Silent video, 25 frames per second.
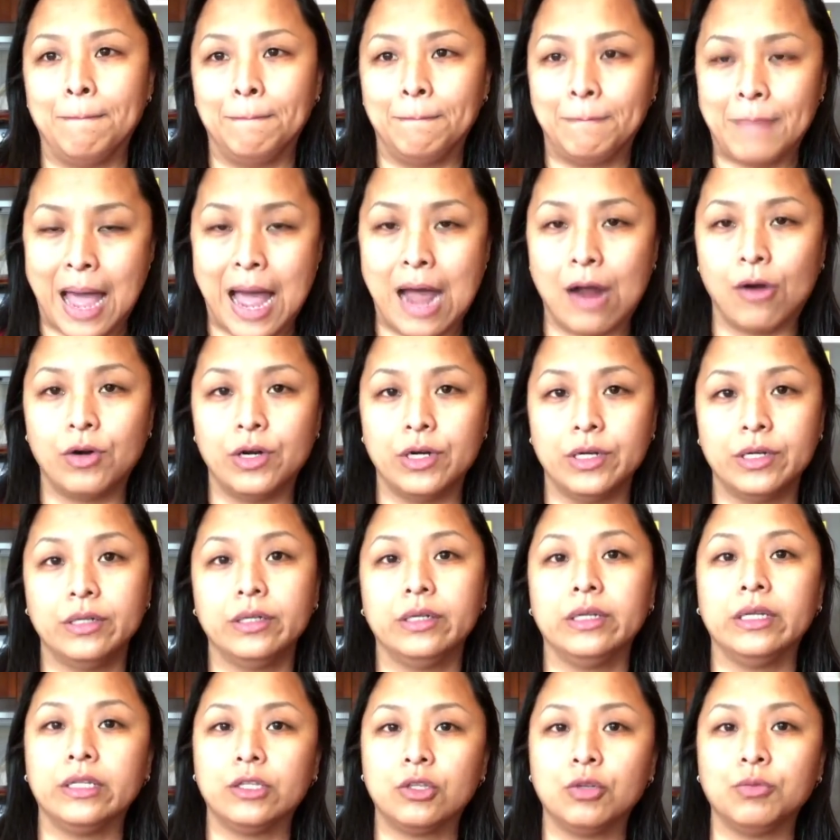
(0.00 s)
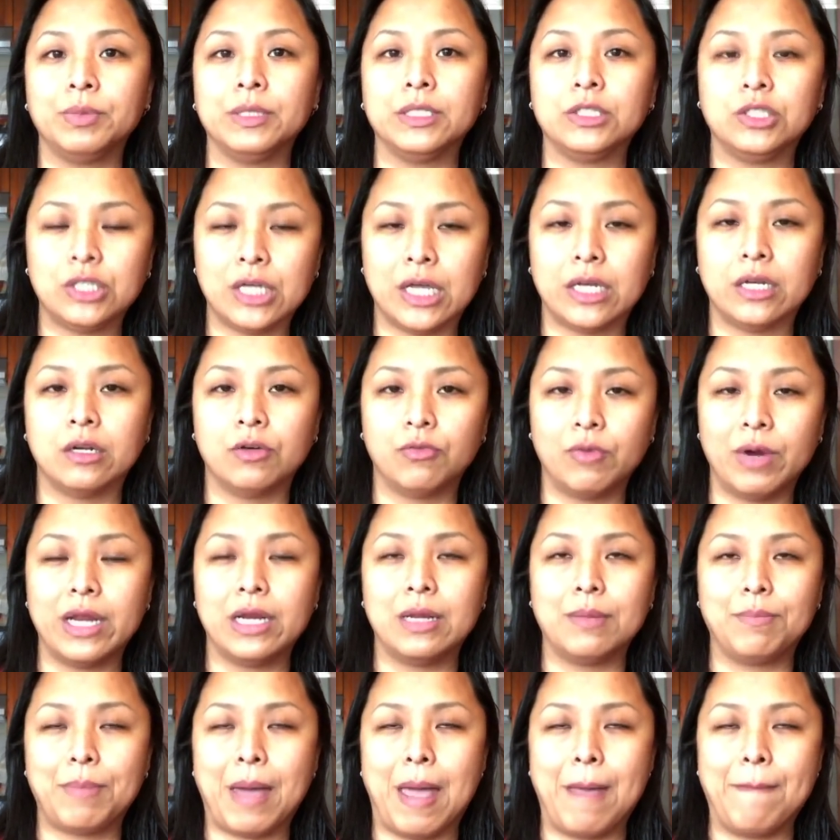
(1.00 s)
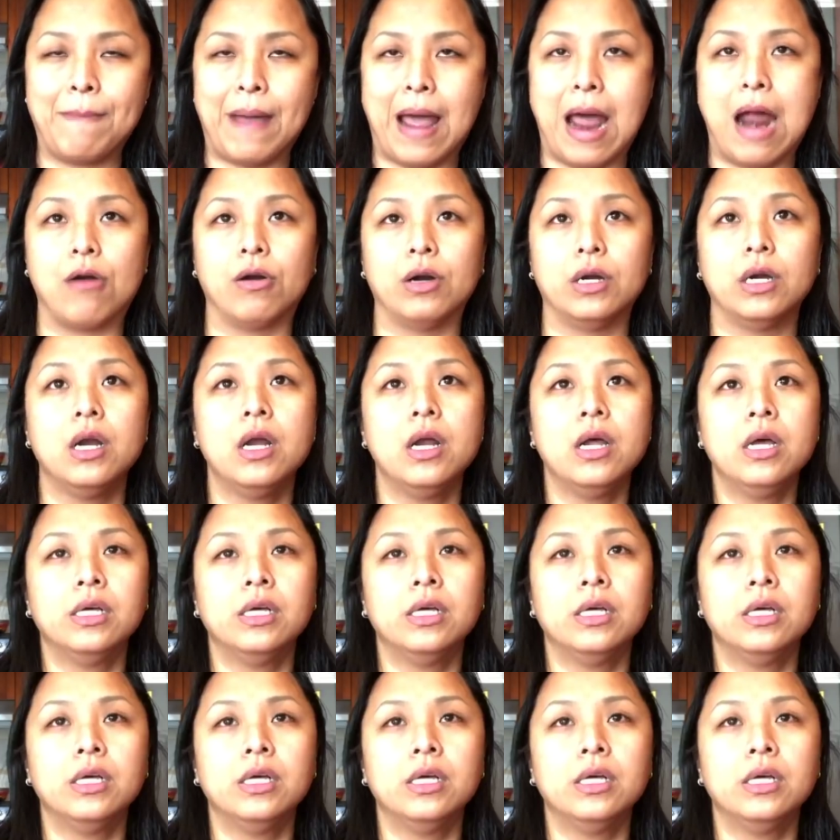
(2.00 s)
power, need to be generated by power.